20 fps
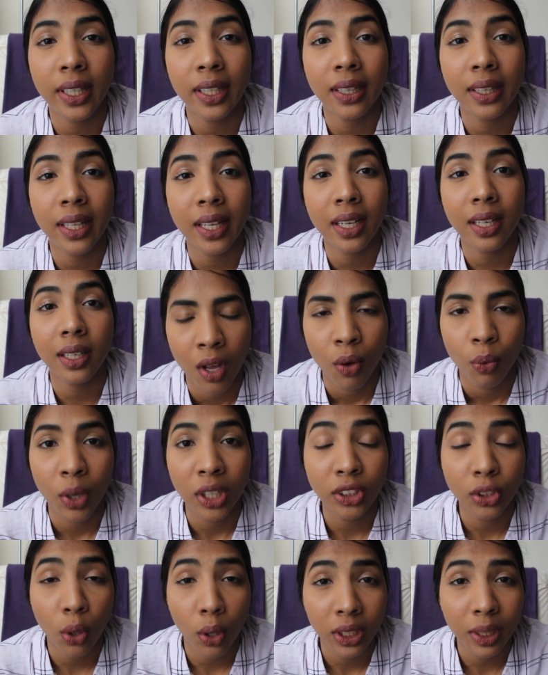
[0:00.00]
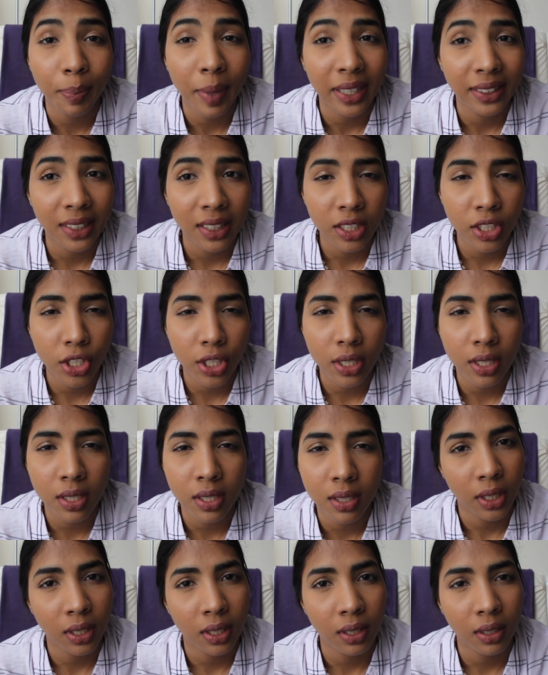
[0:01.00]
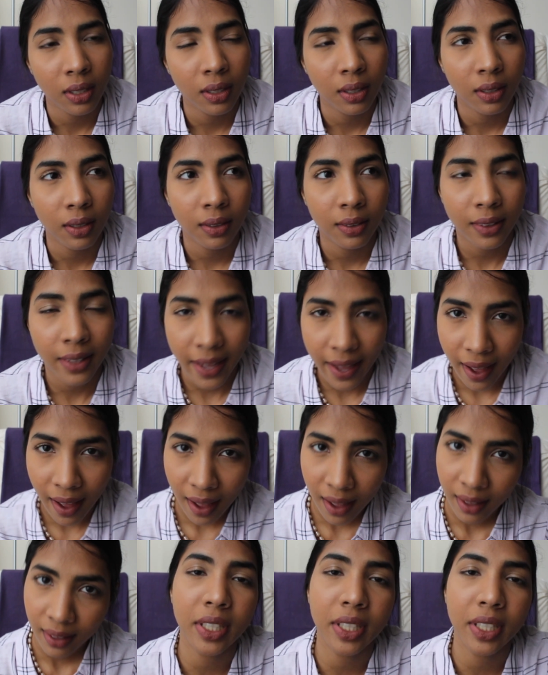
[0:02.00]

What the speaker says: and then once all the passengers were there,